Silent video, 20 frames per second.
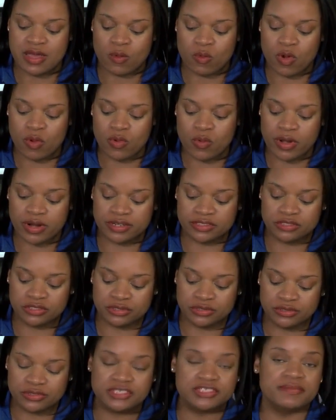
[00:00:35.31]
What we want to
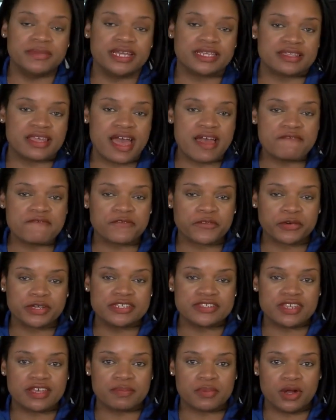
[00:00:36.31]
do to make that
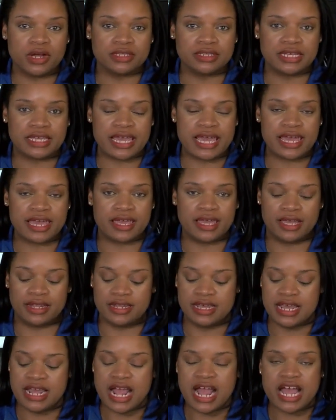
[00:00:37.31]
freeze up on the can